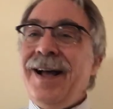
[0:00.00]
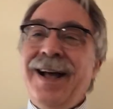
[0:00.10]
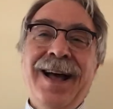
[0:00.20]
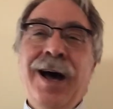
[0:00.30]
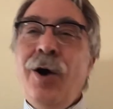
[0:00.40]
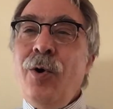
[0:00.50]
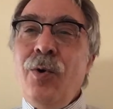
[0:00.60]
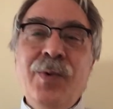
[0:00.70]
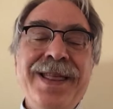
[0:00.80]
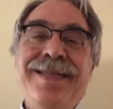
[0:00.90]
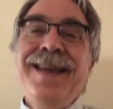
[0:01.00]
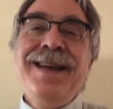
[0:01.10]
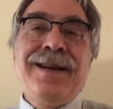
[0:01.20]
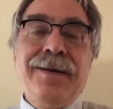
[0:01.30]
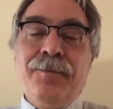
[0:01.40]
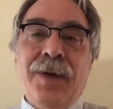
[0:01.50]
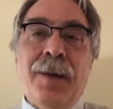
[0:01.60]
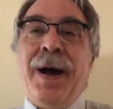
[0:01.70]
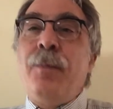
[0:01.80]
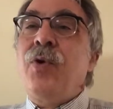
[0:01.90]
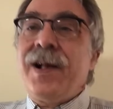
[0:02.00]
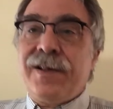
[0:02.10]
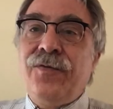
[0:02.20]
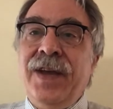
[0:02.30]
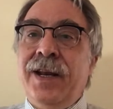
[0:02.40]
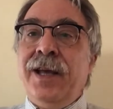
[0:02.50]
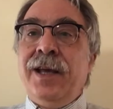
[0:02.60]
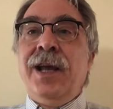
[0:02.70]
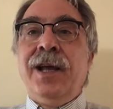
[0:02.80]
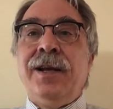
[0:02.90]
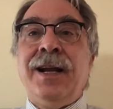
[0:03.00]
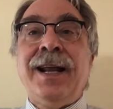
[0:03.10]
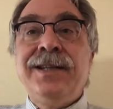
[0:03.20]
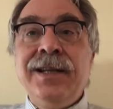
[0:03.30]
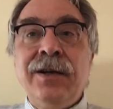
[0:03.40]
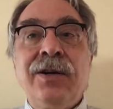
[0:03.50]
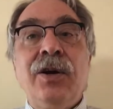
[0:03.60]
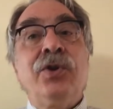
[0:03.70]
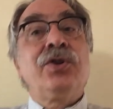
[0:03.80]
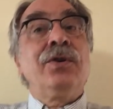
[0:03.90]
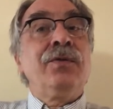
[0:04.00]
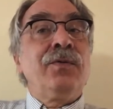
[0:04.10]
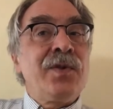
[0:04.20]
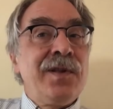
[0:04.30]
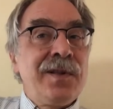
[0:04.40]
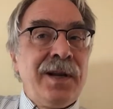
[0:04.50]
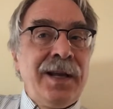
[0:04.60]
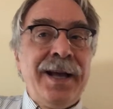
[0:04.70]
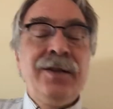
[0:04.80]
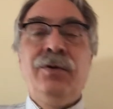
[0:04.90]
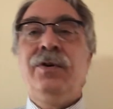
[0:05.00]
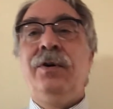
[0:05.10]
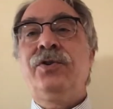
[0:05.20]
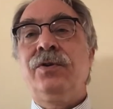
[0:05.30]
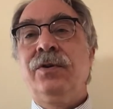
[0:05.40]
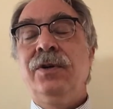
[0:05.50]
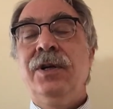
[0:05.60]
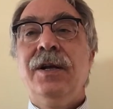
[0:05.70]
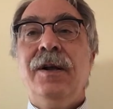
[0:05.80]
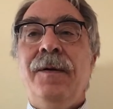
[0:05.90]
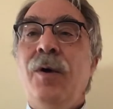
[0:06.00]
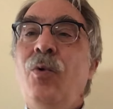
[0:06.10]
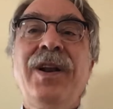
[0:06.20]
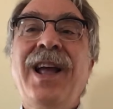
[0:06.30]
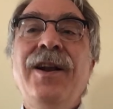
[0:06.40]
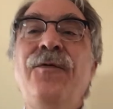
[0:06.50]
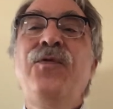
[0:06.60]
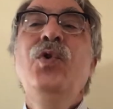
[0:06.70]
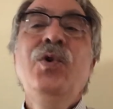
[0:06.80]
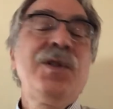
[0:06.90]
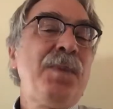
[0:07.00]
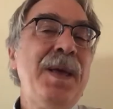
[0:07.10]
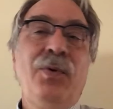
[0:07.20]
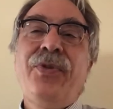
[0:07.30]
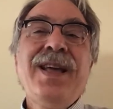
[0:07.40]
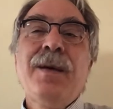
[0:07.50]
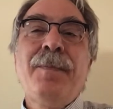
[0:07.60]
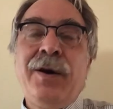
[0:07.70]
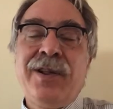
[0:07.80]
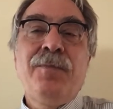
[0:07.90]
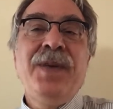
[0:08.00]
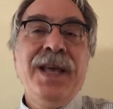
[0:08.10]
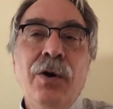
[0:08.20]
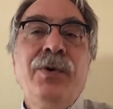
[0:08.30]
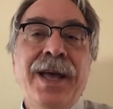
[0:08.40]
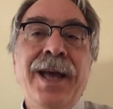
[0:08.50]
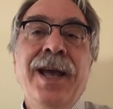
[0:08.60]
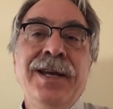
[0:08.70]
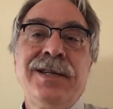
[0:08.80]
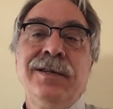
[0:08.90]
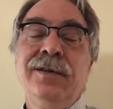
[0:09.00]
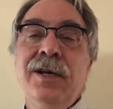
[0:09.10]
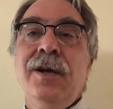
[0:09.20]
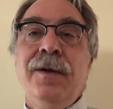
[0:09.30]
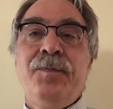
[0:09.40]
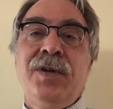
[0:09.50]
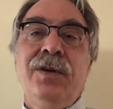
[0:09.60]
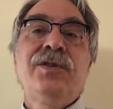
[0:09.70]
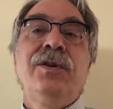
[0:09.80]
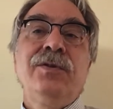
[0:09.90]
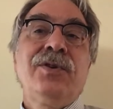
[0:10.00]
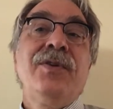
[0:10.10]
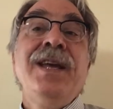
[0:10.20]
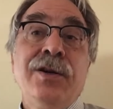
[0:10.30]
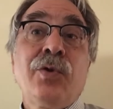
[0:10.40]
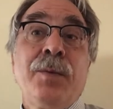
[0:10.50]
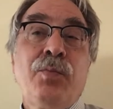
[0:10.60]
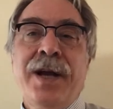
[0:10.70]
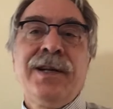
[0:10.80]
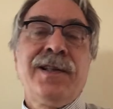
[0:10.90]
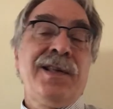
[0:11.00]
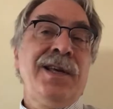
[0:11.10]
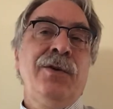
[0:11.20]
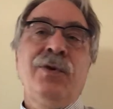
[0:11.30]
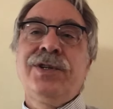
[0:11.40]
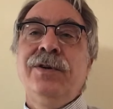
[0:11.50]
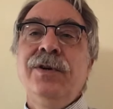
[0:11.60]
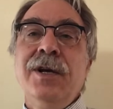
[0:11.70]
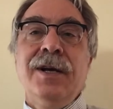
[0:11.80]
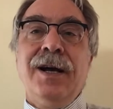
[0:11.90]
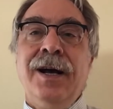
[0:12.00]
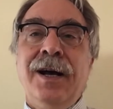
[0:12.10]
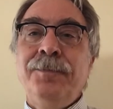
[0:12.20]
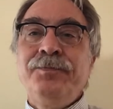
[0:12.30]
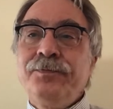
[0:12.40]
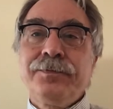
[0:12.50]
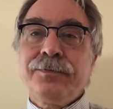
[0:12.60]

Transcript: how we think about breastfeeding in a Latina culture versus an Anglo culture, of what kind of foods people think about as being okay to, to, to, to eat during pregnancy or to um,